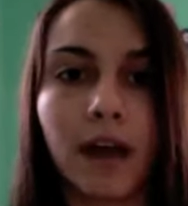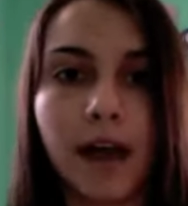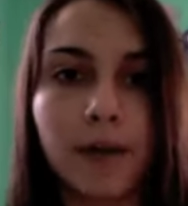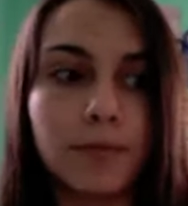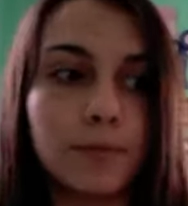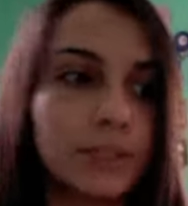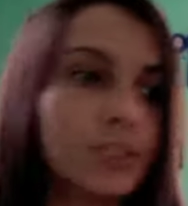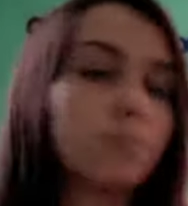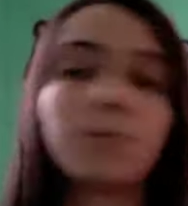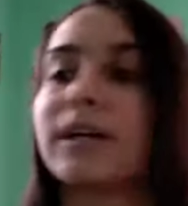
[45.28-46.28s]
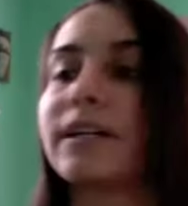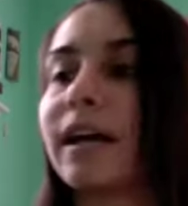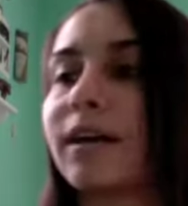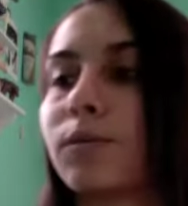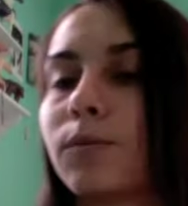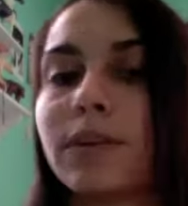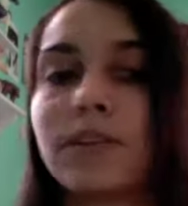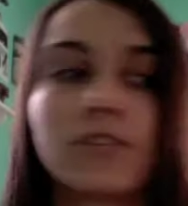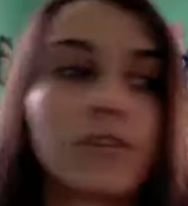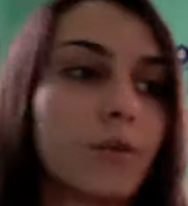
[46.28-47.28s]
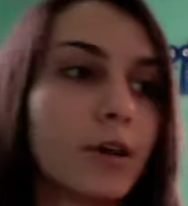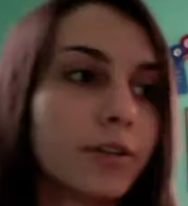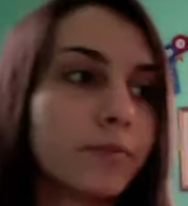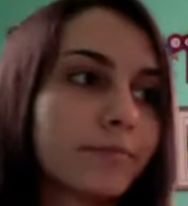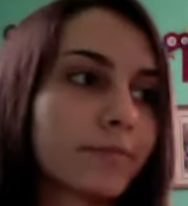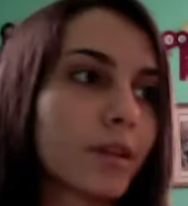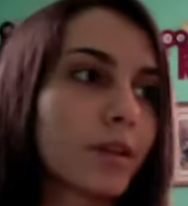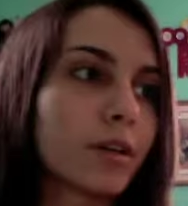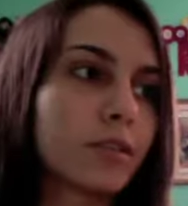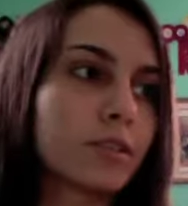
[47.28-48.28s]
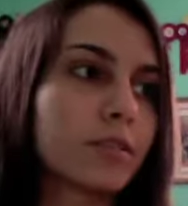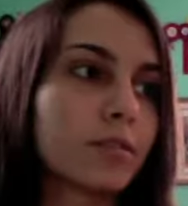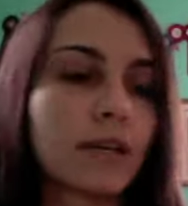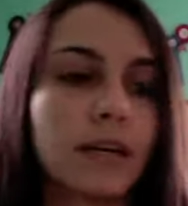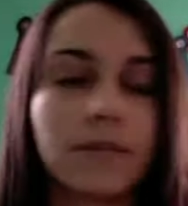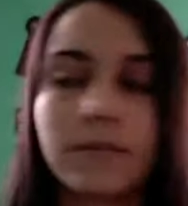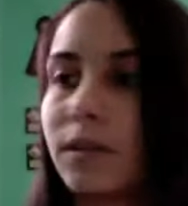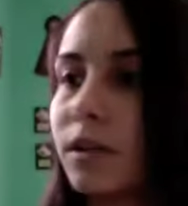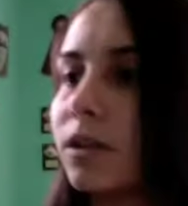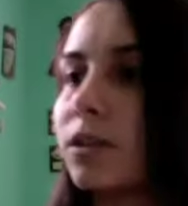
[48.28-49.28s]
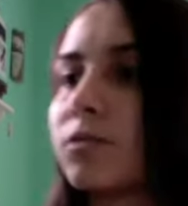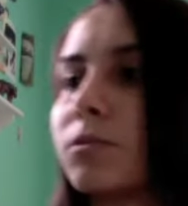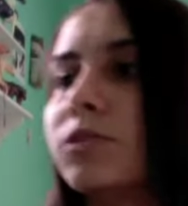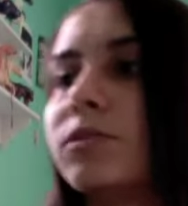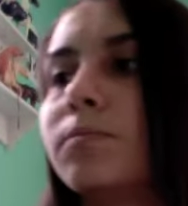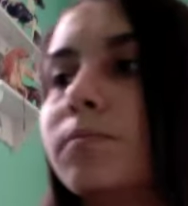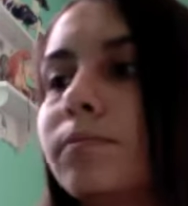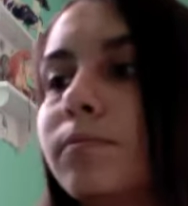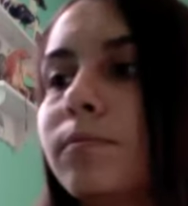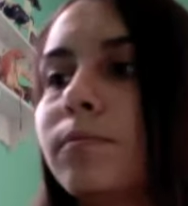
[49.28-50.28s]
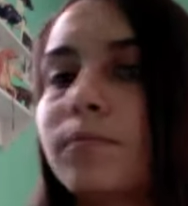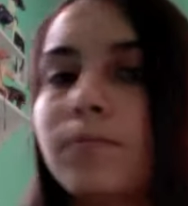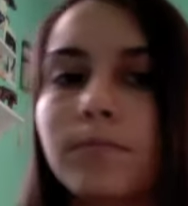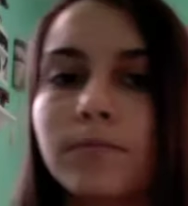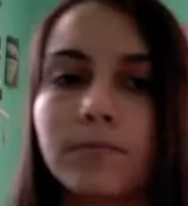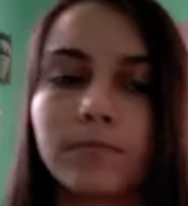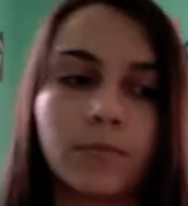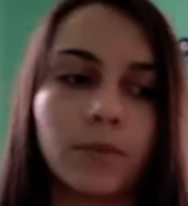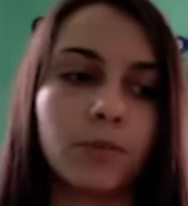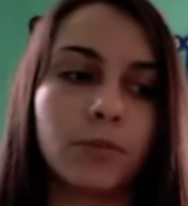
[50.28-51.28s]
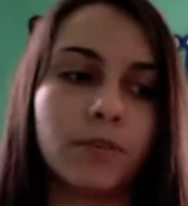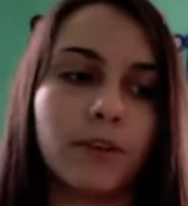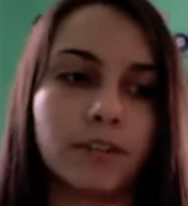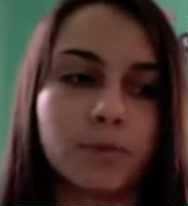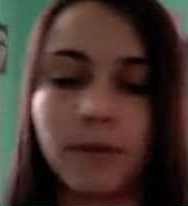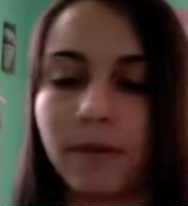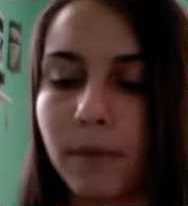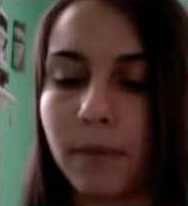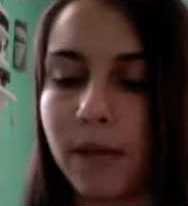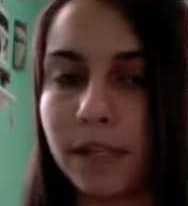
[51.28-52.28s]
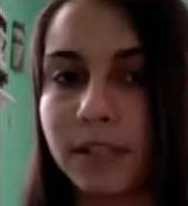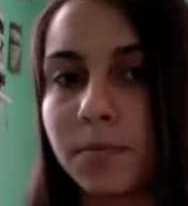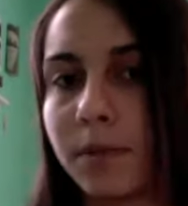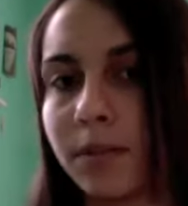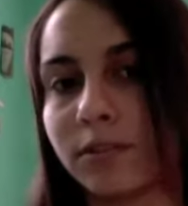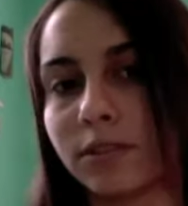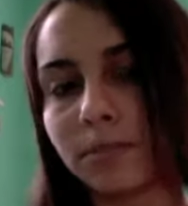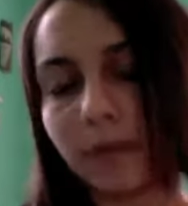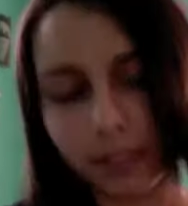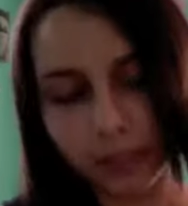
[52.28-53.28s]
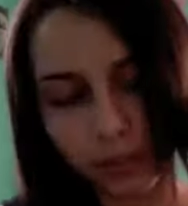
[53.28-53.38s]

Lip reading: I would spray down with salt water, which I don't have. So I'm going to use a little bit of hairspray on my hands, but just my hands.